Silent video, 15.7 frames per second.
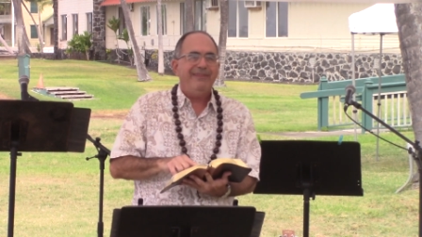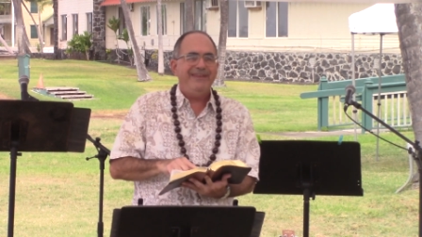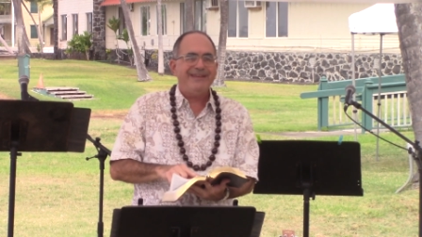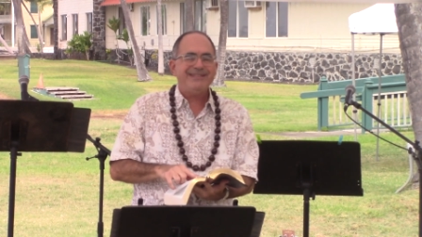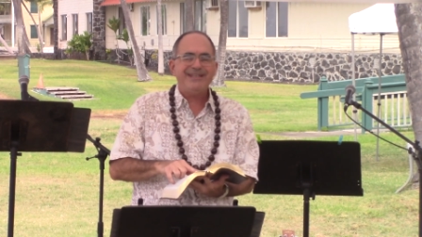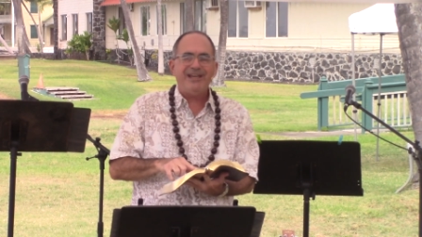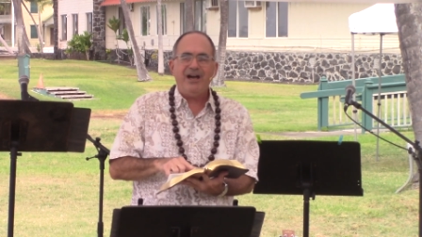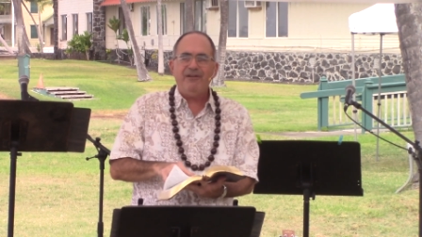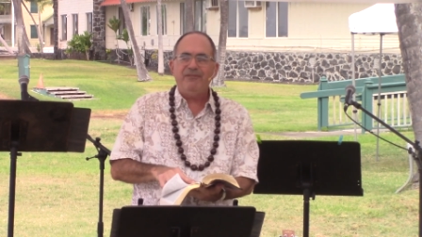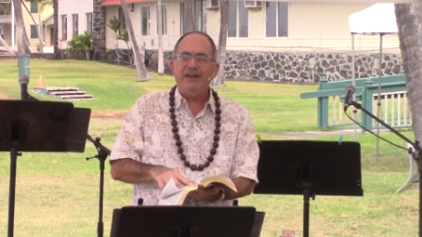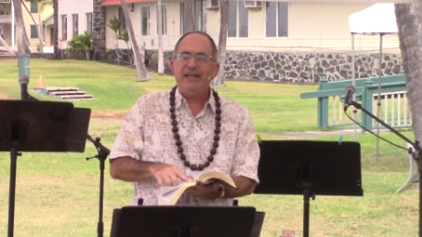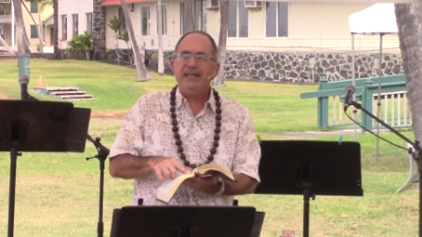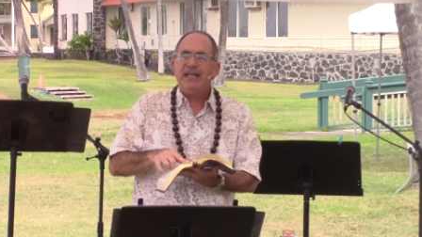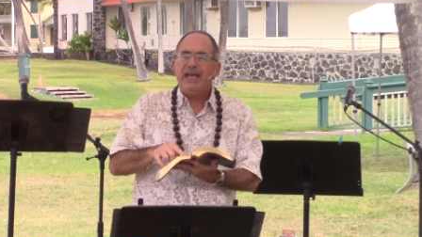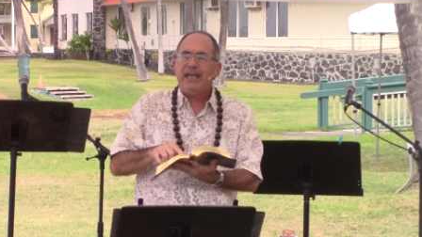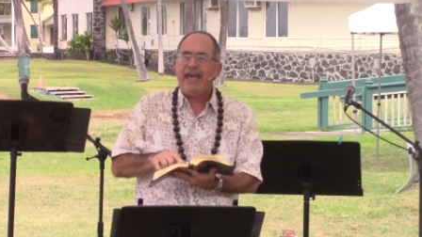This
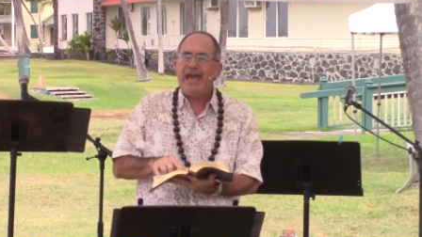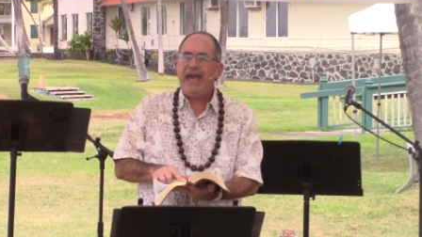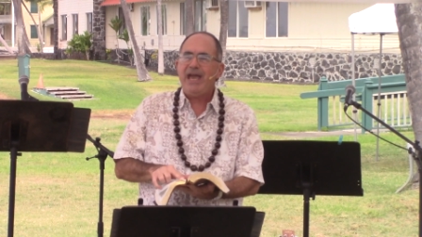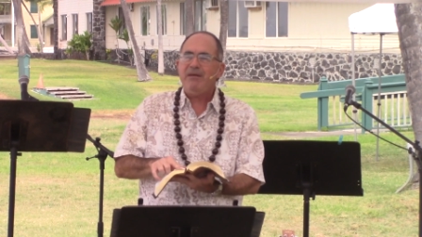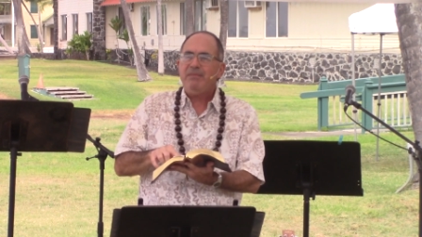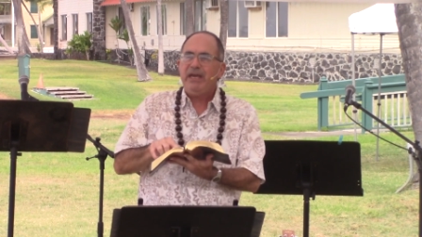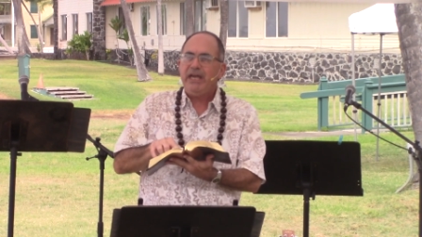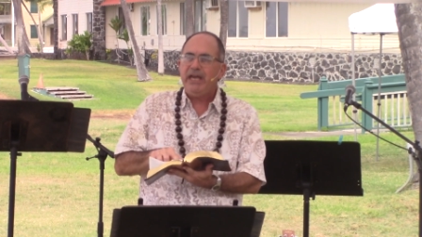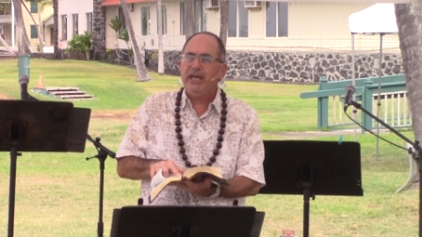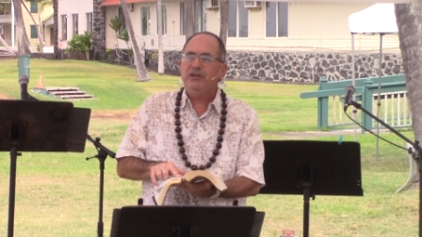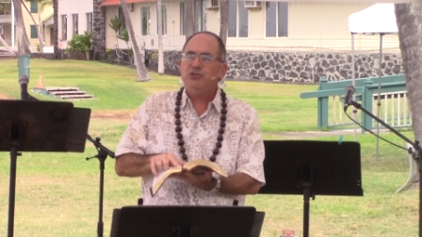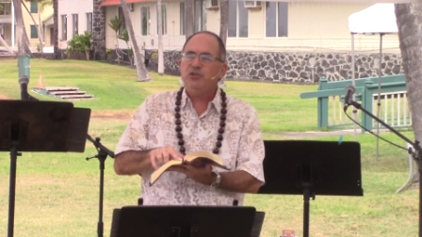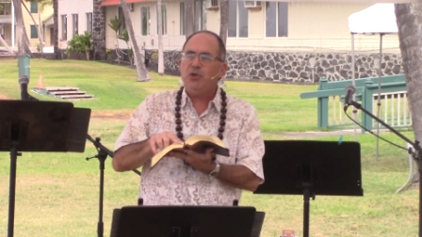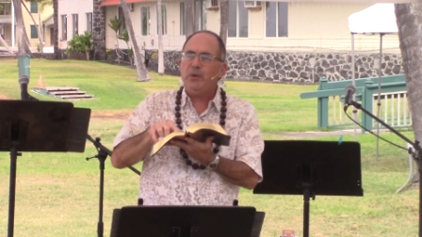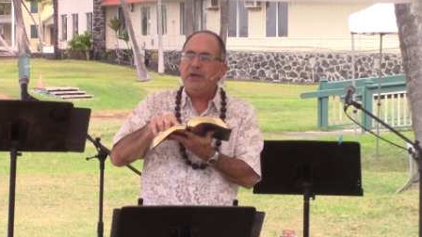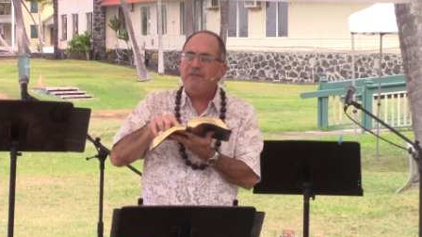covenant came
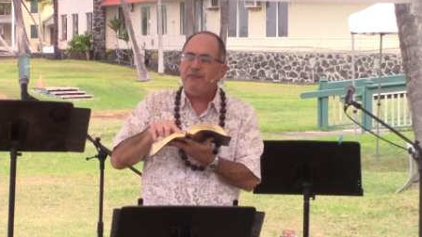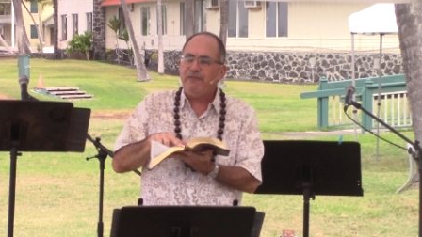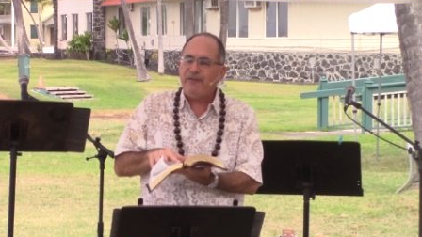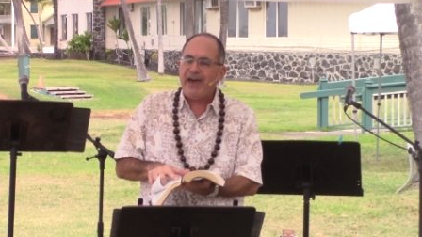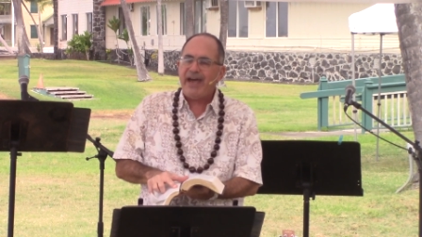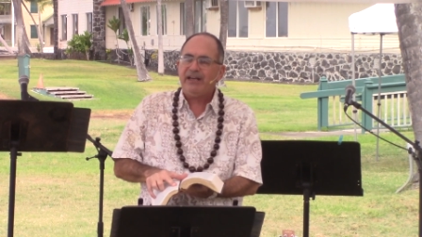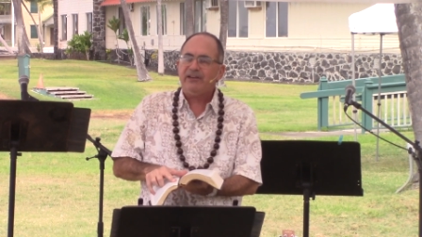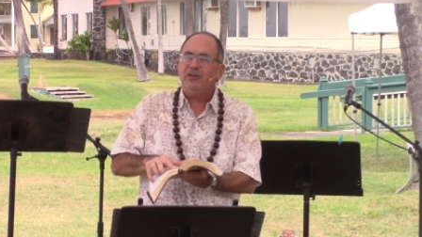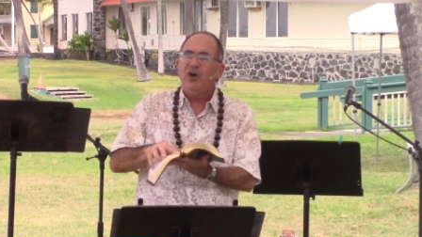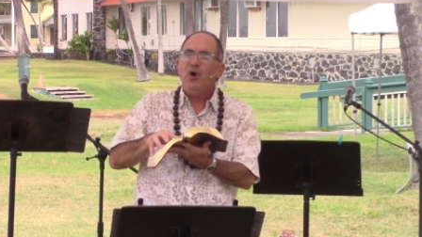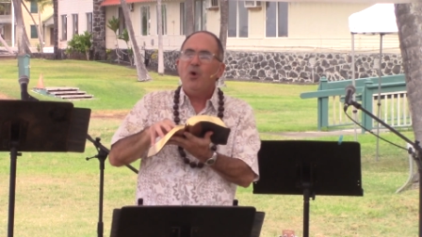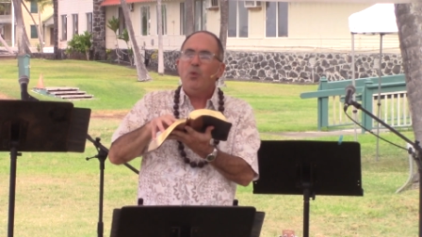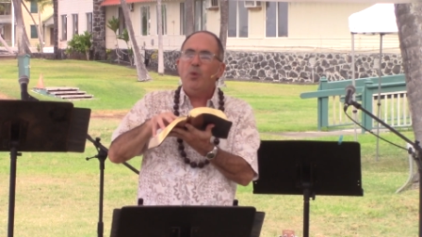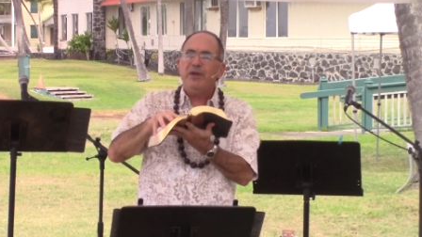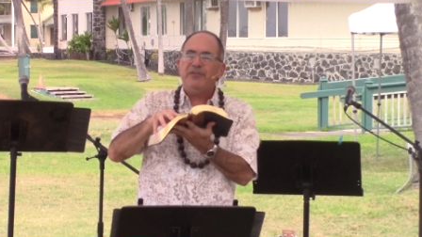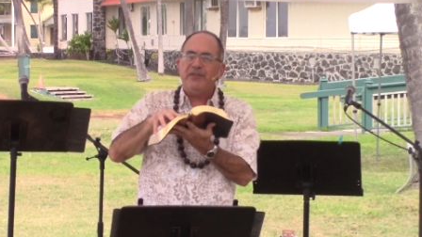into effect
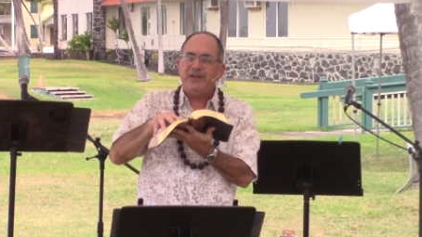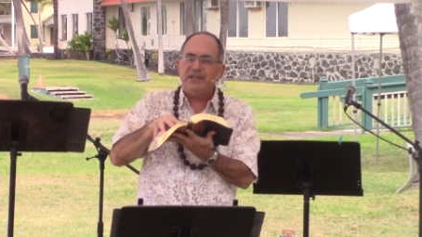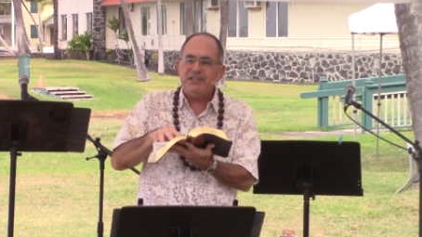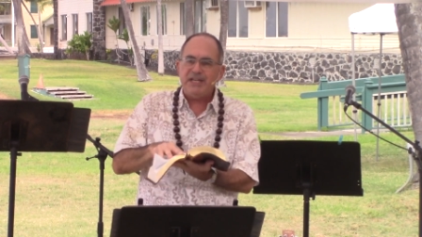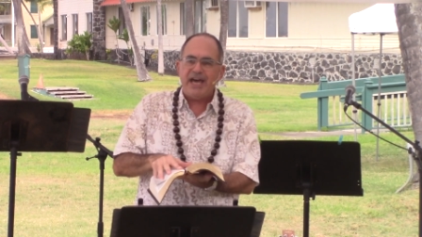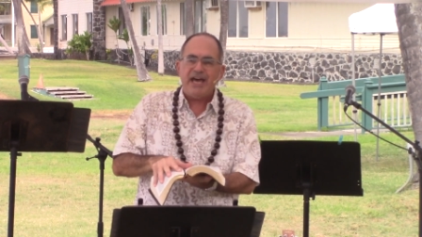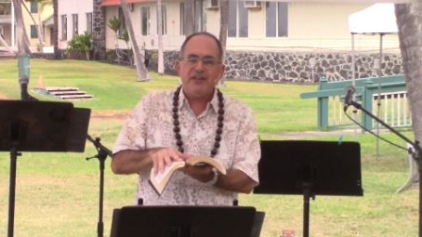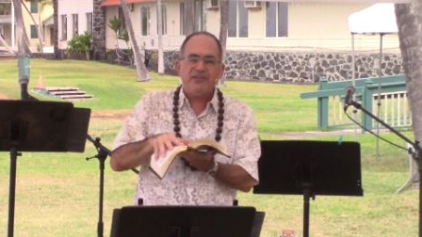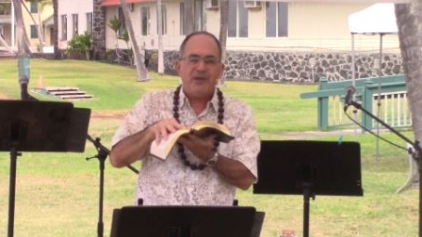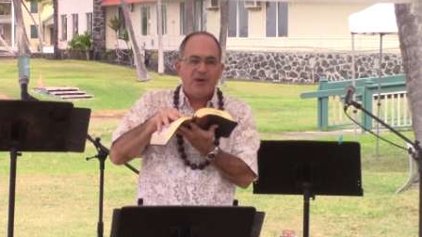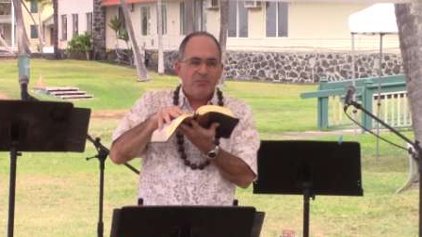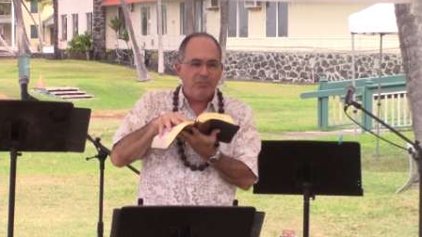with the death,